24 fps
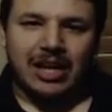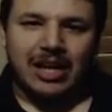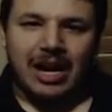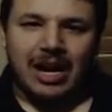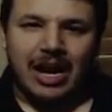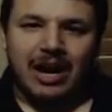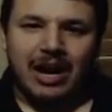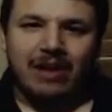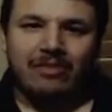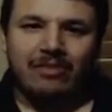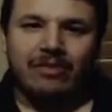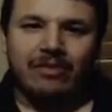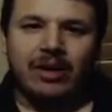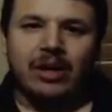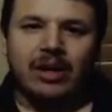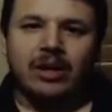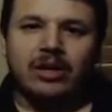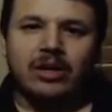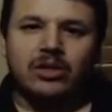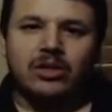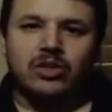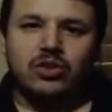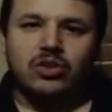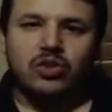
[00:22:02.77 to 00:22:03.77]
of
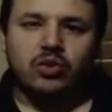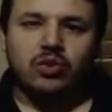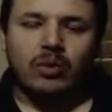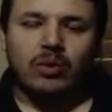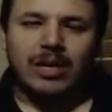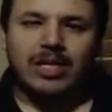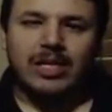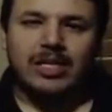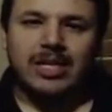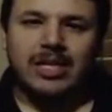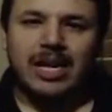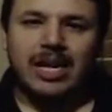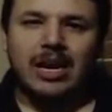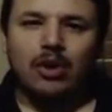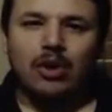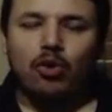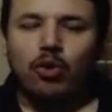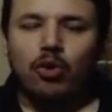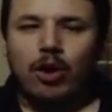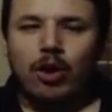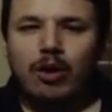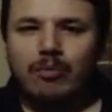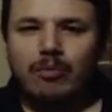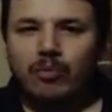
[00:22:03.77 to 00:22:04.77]
20
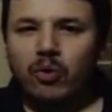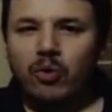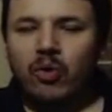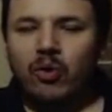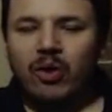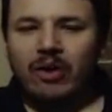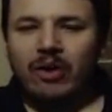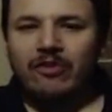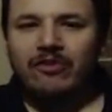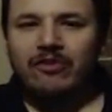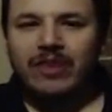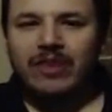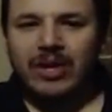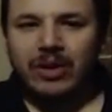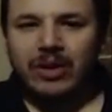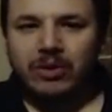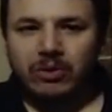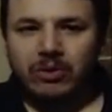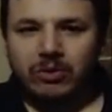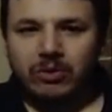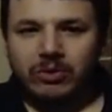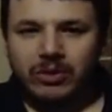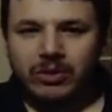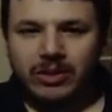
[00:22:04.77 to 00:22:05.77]
or more
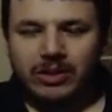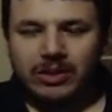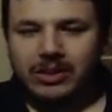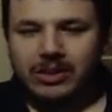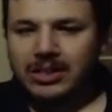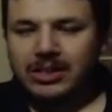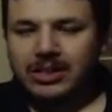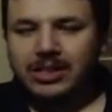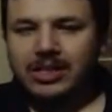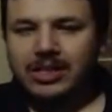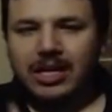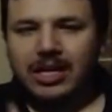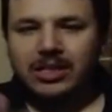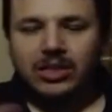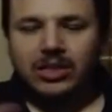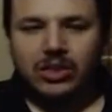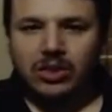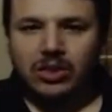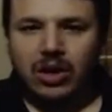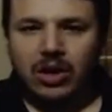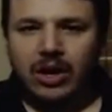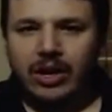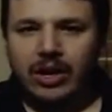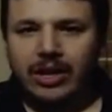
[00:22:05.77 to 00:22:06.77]
views since I
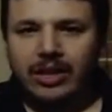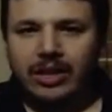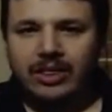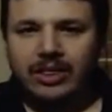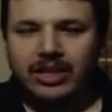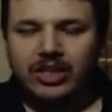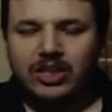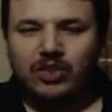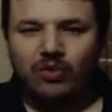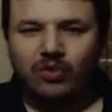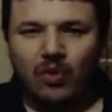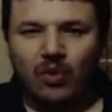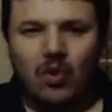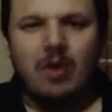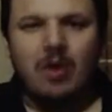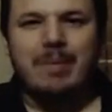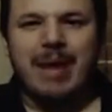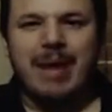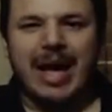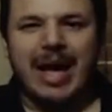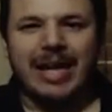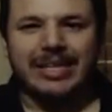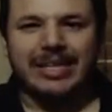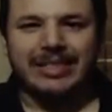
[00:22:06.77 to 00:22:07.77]
started this
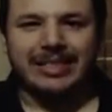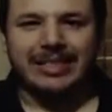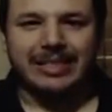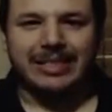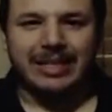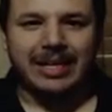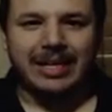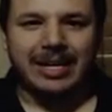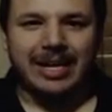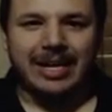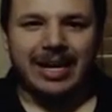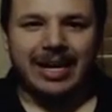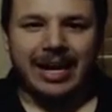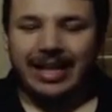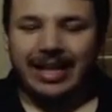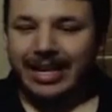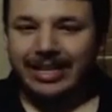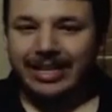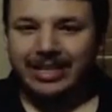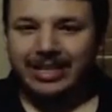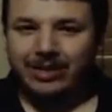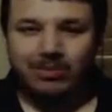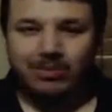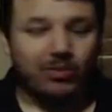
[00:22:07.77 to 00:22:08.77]
format. And
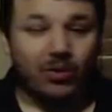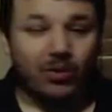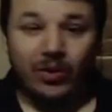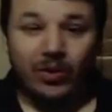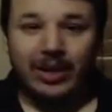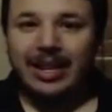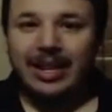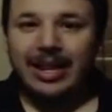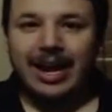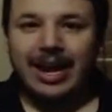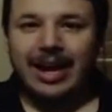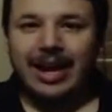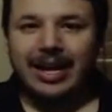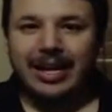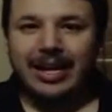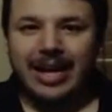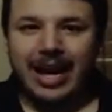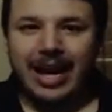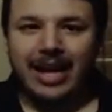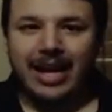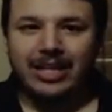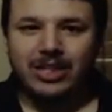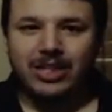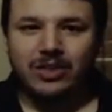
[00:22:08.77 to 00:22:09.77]
that's more than I can
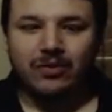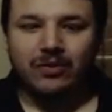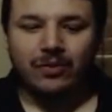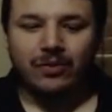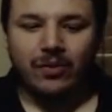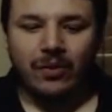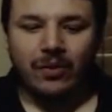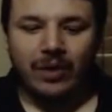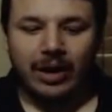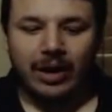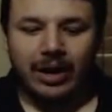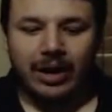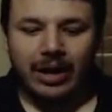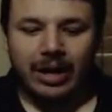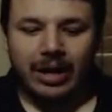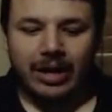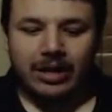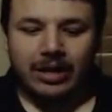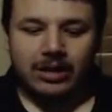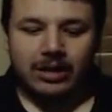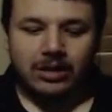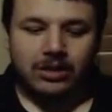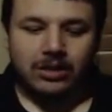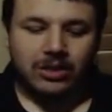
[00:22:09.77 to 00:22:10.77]
ask for.
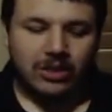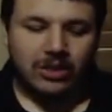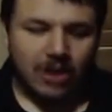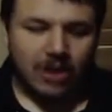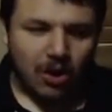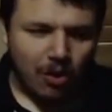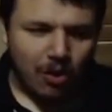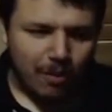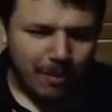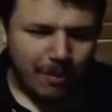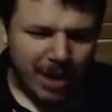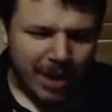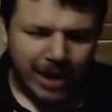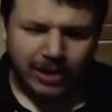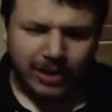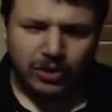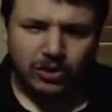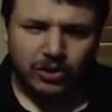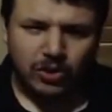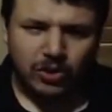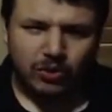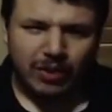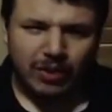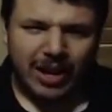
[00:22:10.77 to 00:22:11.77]
So my
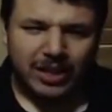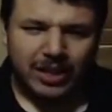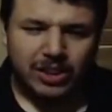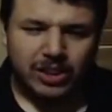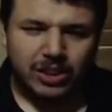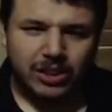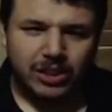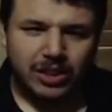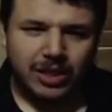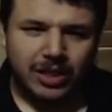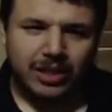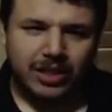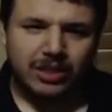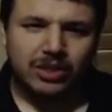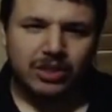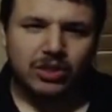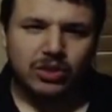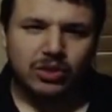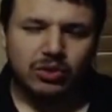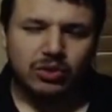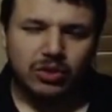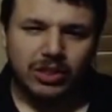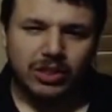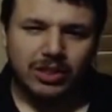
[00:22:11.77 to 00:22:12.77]
new direction is
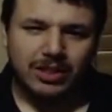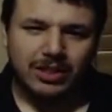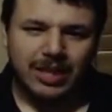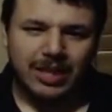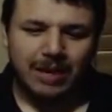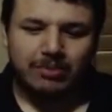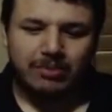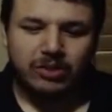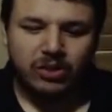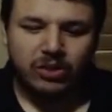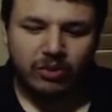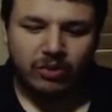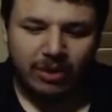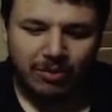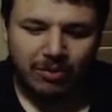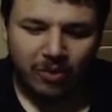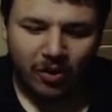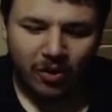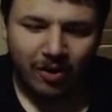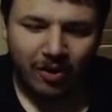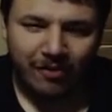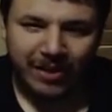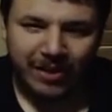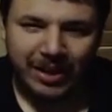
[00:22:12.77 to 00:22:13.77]
to just keep doing
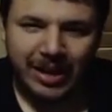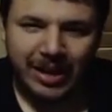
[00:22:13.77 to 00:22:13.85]
more of it.